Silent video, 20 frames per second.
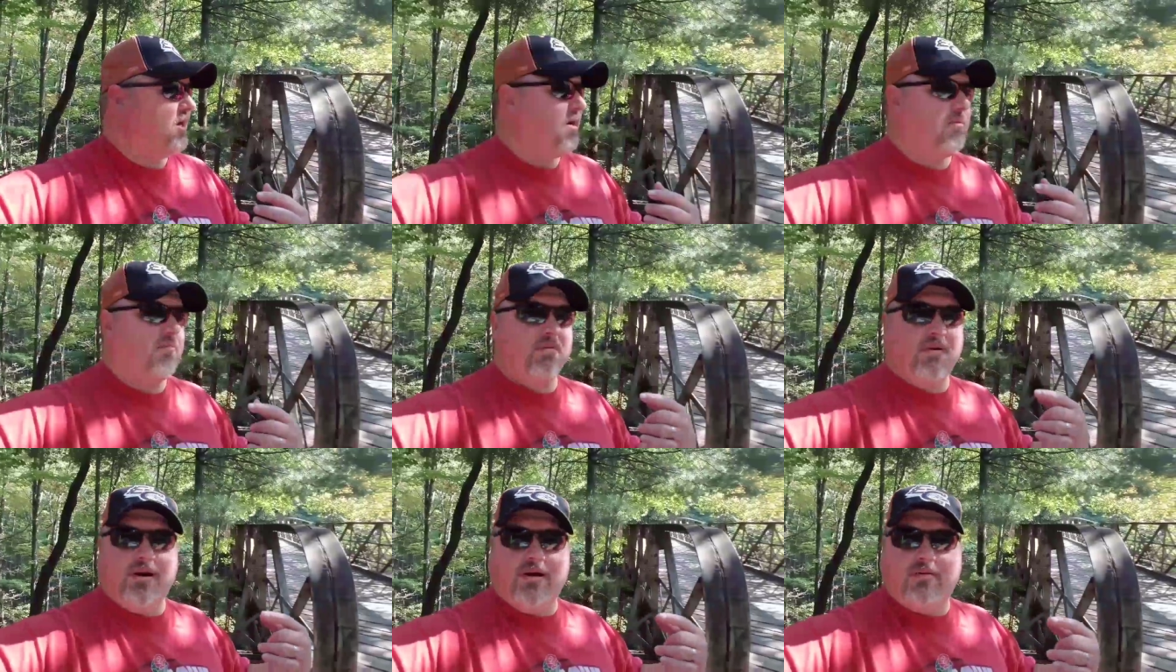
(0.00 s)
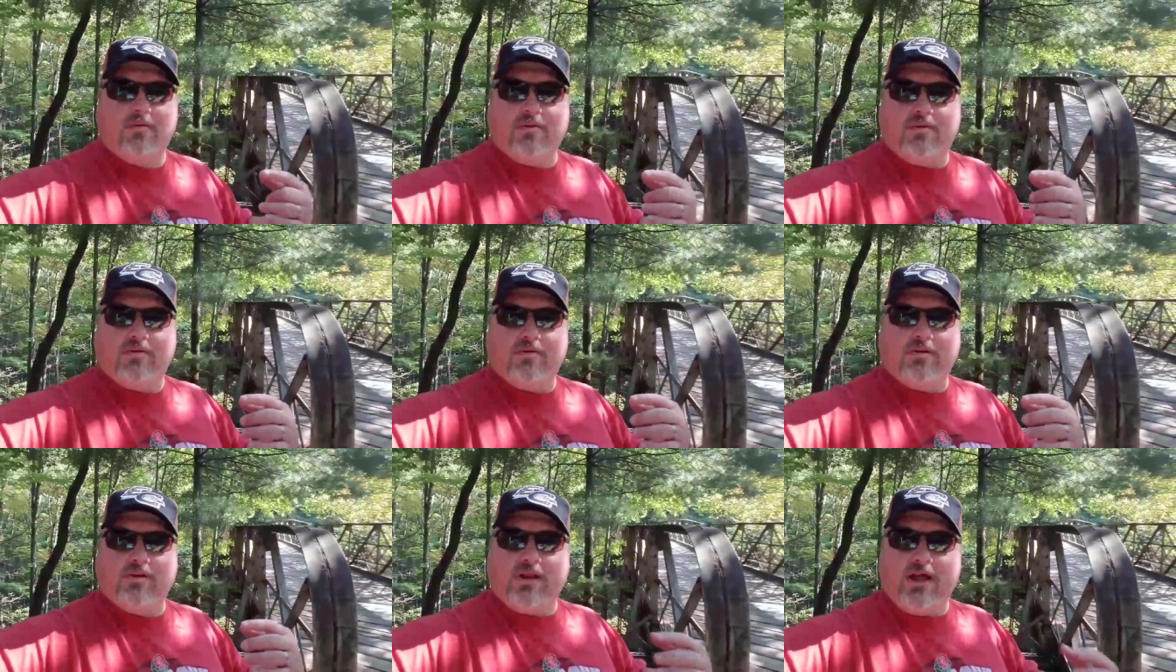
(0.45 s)
everybody
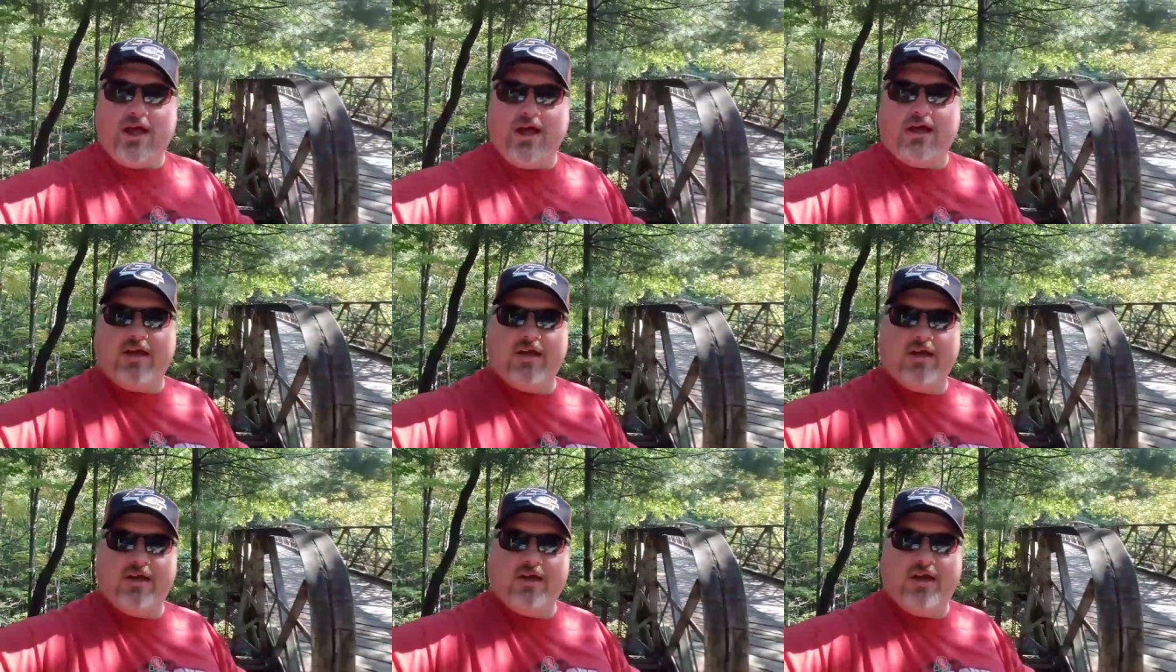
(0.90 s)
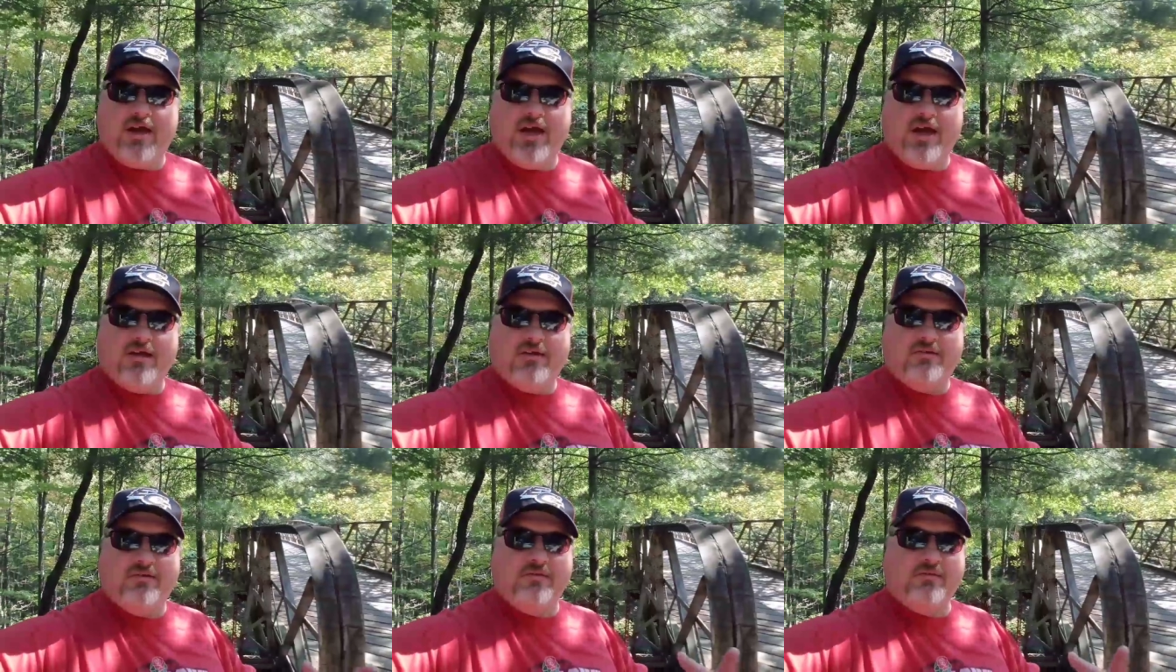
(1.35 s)
will like
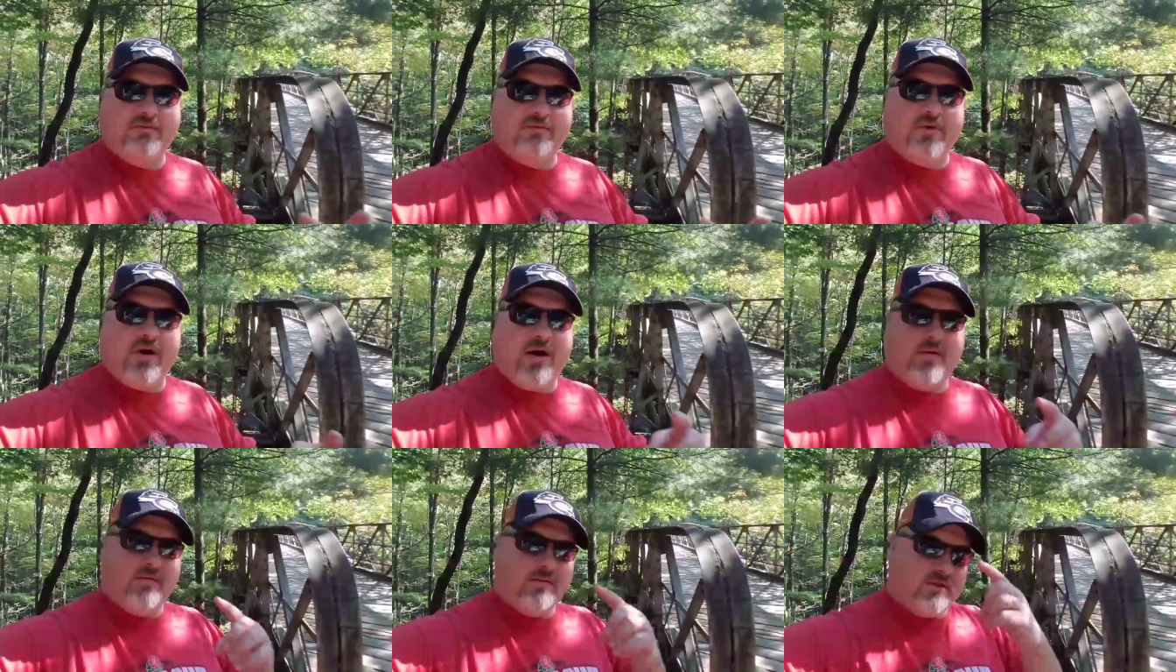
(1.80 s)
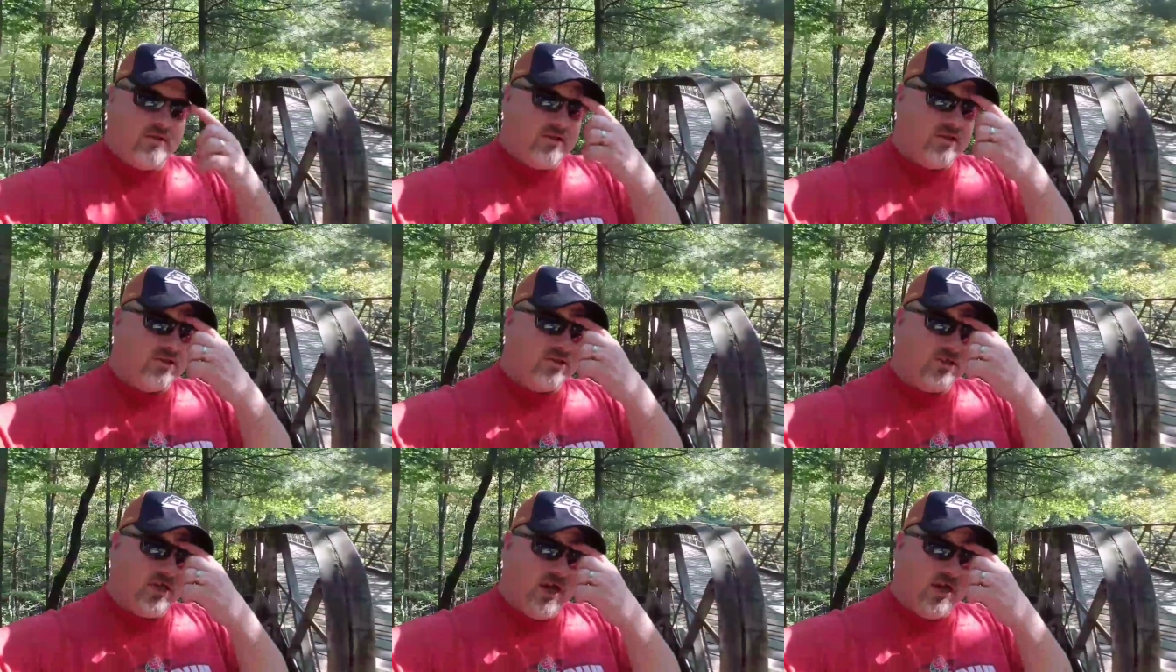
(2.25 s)
and subscribe to
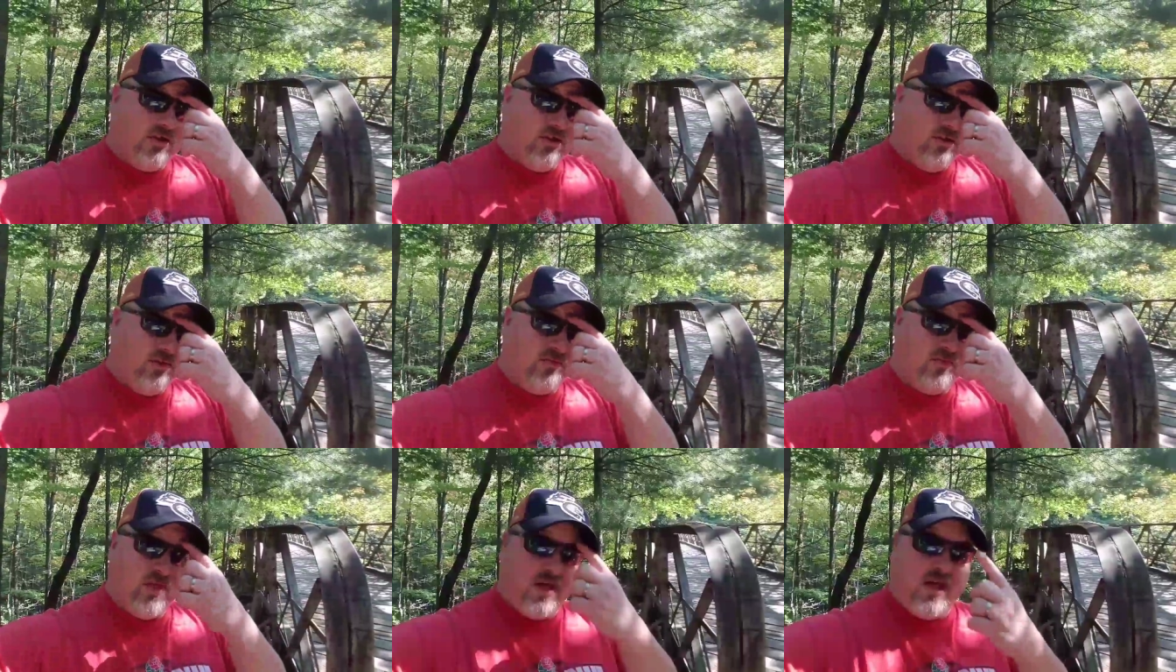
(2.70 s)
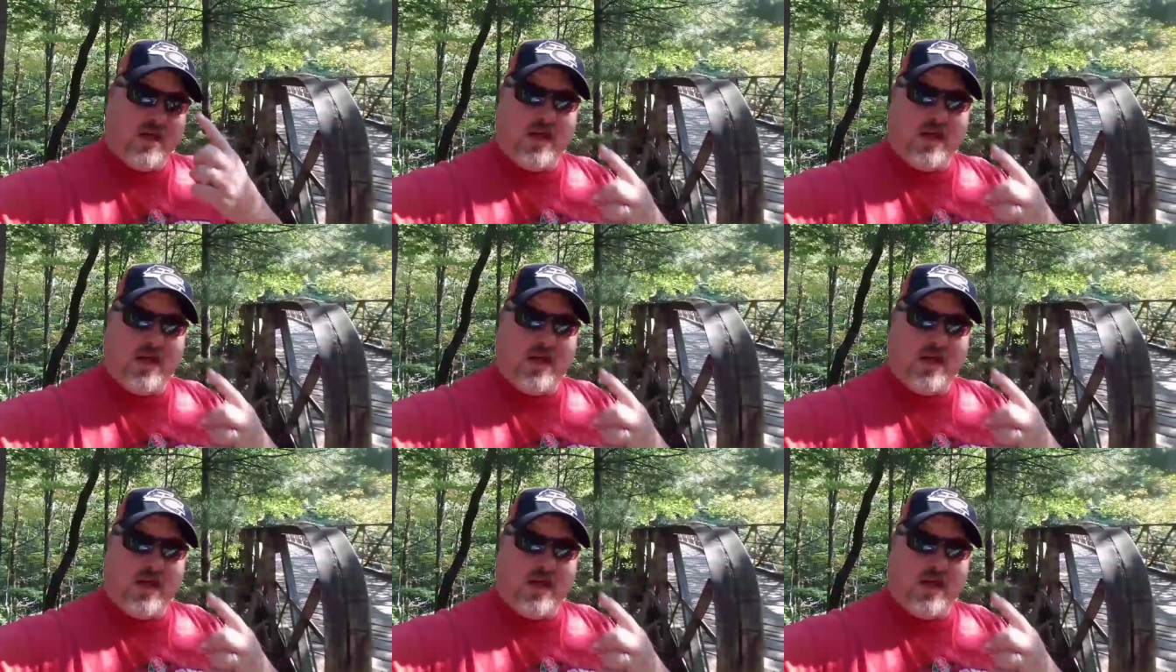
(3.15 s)
this channel.